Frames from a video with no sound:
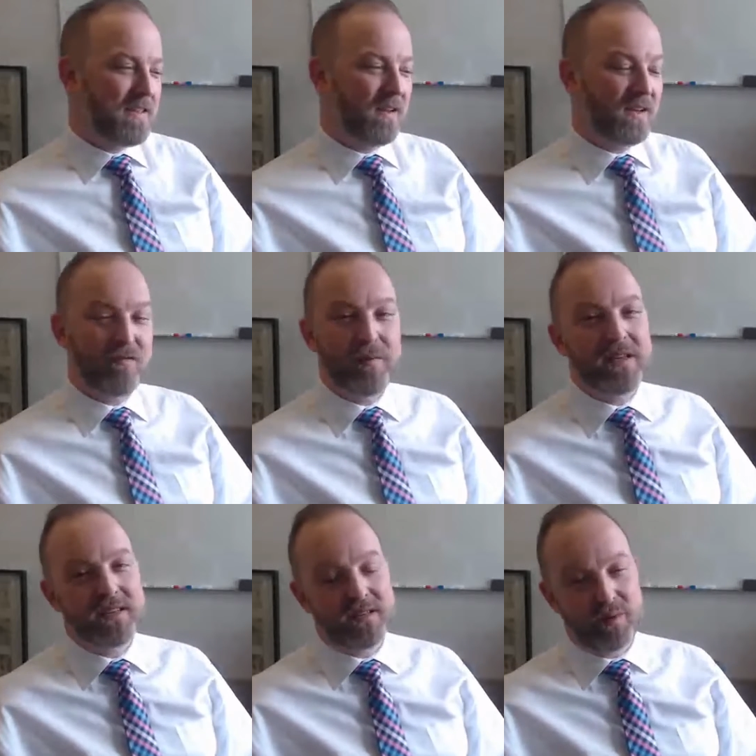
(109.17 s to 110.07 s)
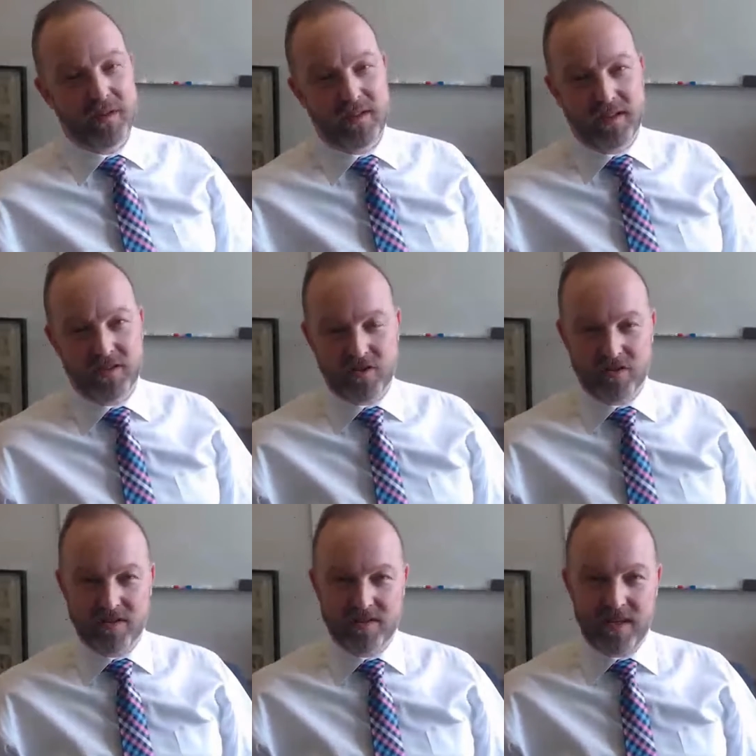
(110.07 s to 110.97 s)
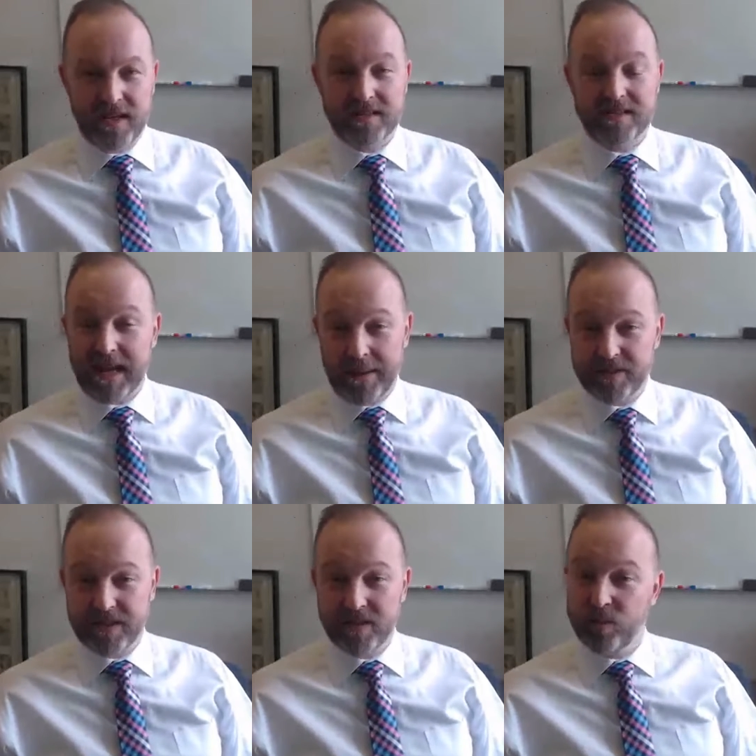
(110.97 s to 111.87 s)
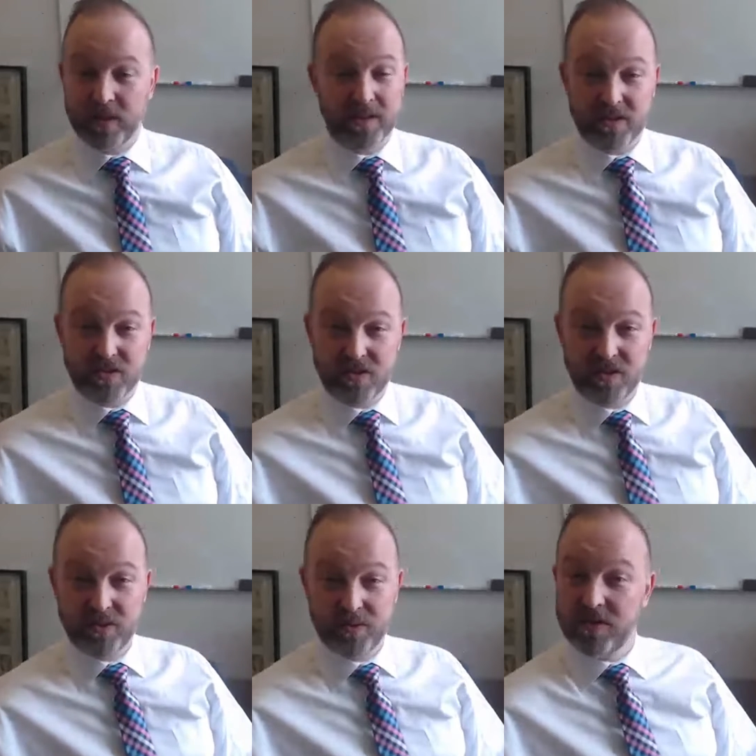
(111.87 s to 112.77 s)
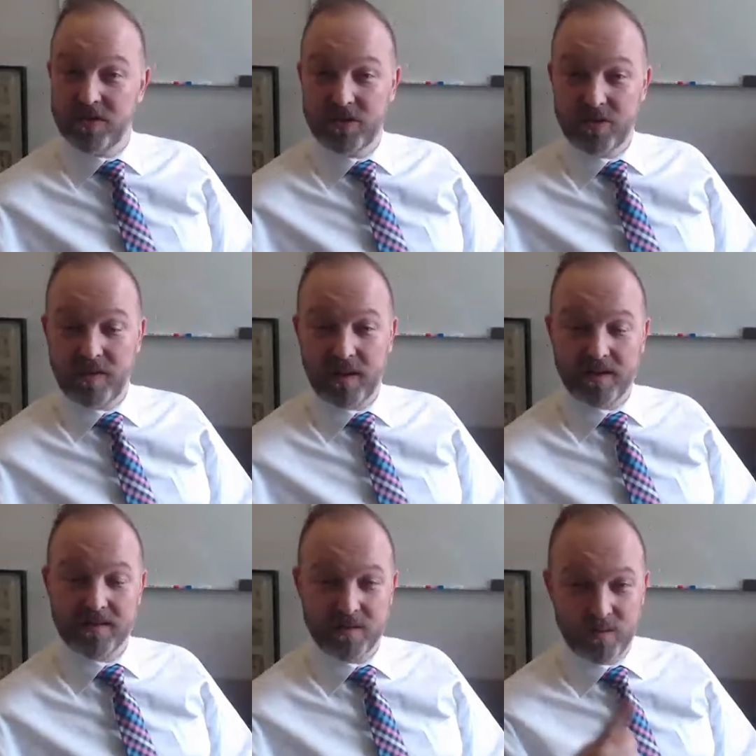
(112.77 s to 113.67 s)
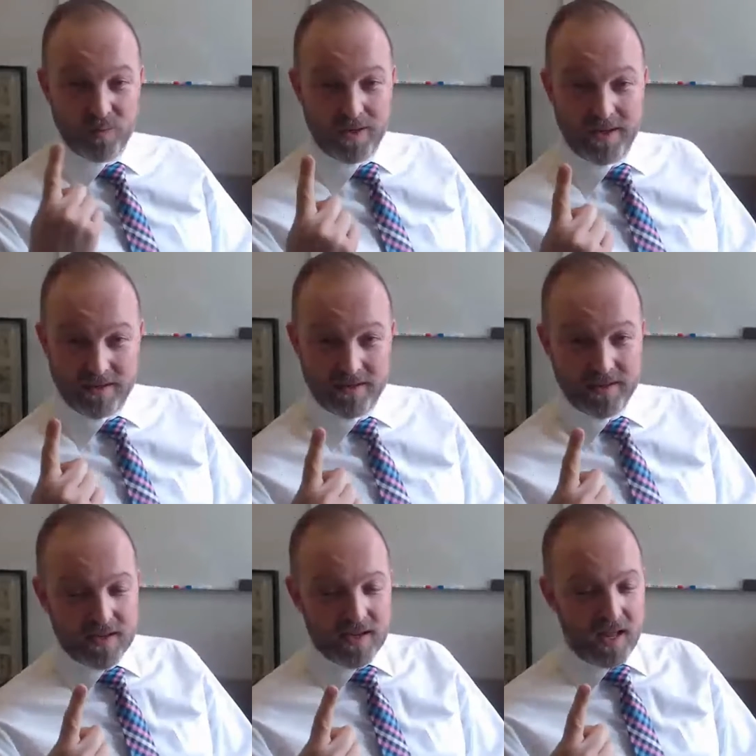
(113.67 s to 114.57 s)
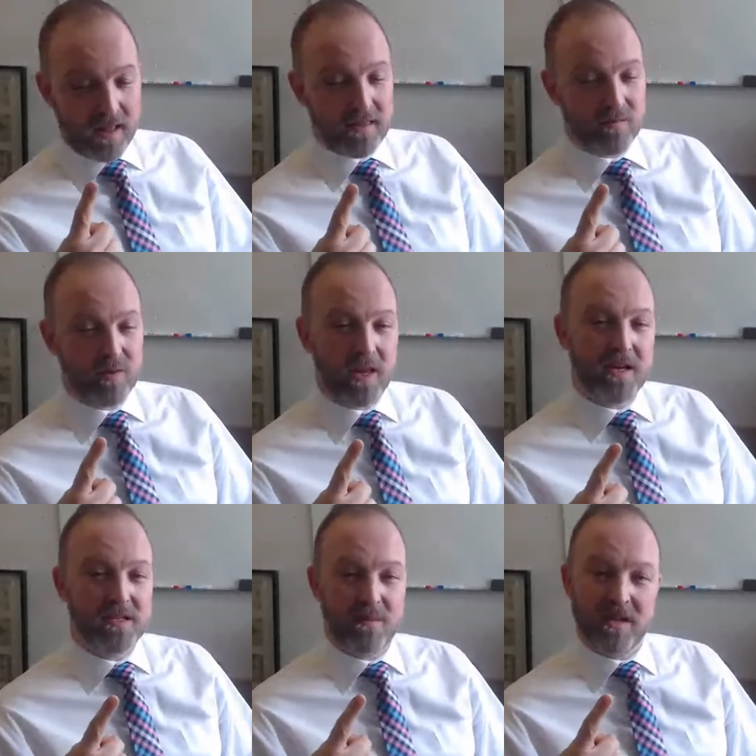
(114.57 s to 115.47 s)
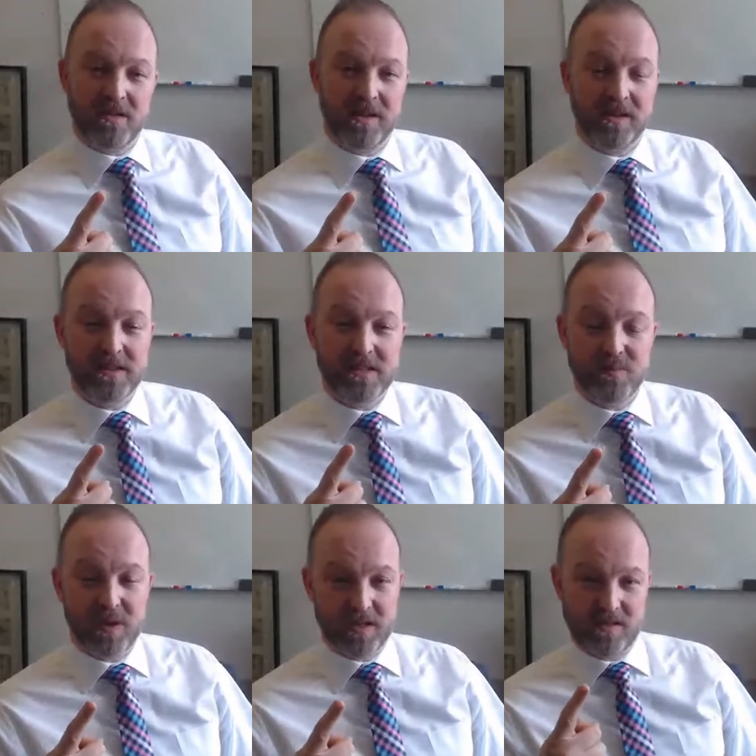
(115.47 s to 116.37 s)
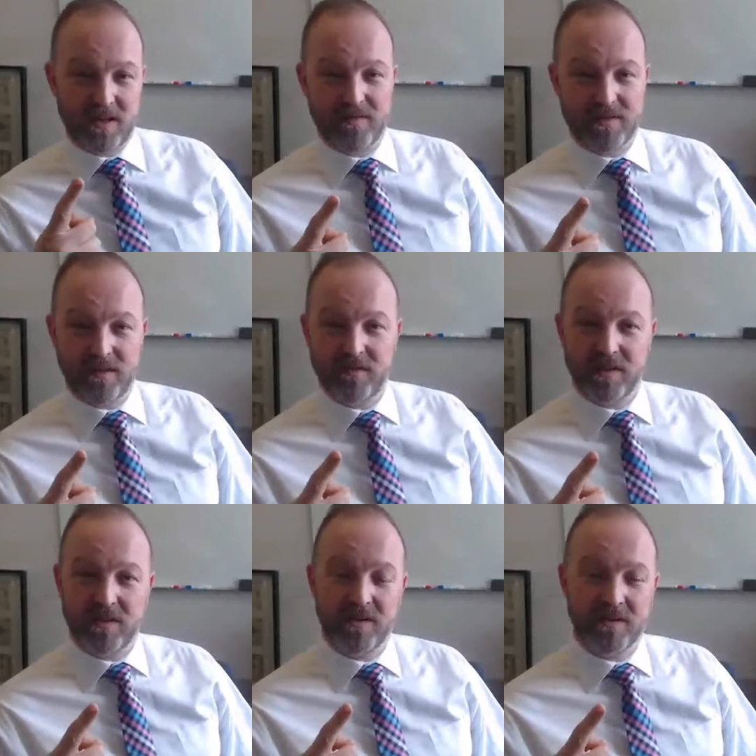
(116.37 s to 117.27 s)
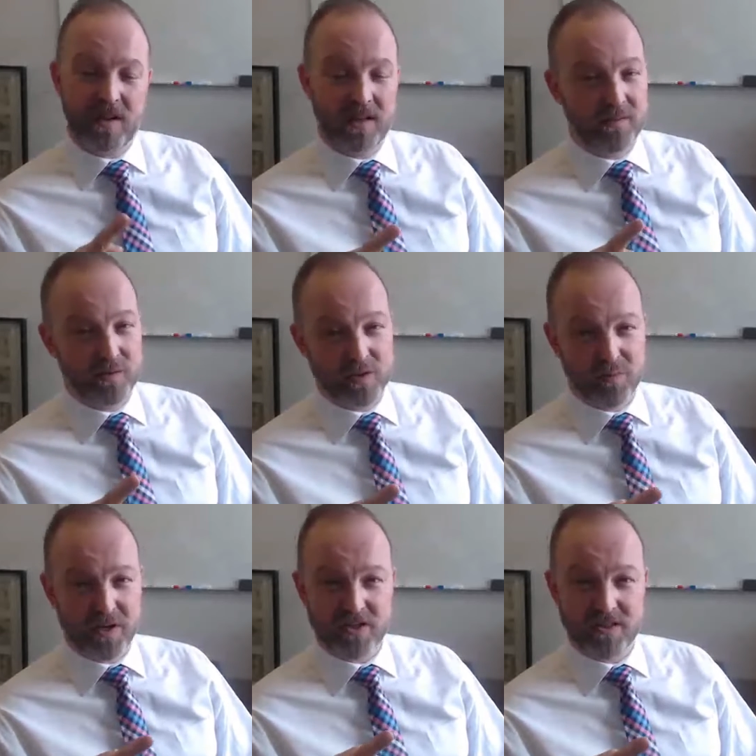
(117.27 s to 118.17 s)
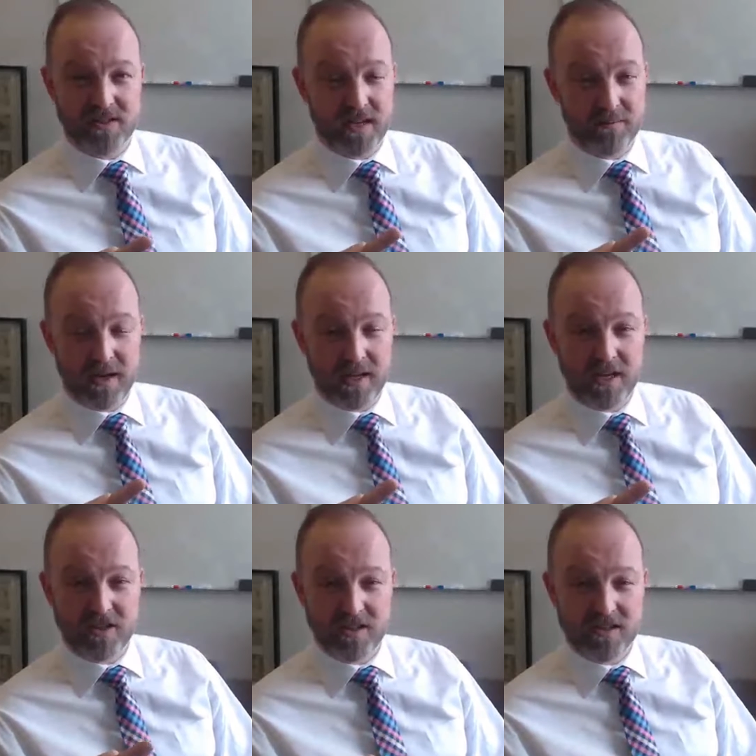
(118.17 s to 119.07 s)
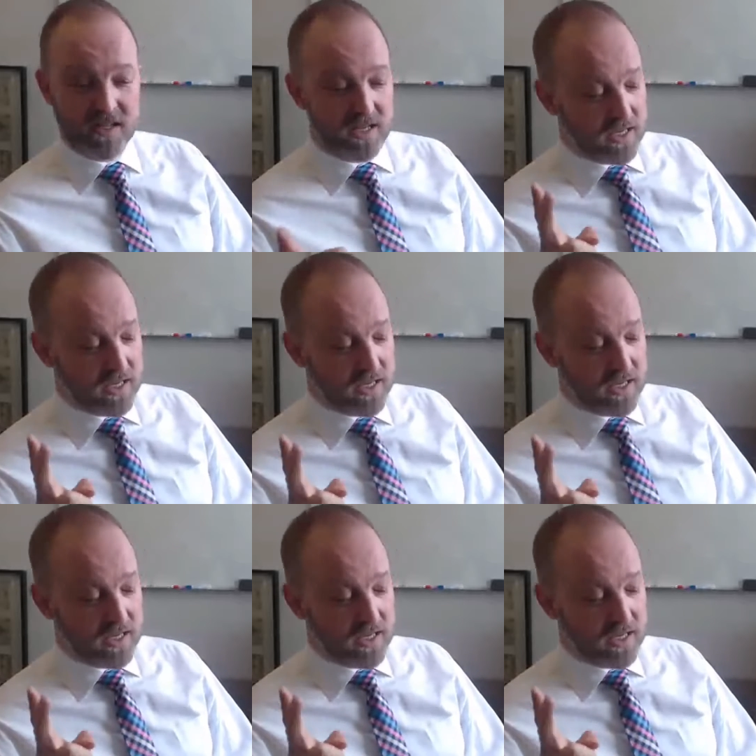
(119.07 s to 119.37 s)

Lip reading: They'll give me disability insurance, except it will exclude two things. One, anything related to mental illness, because I have self-declared that I live with depression and take medication.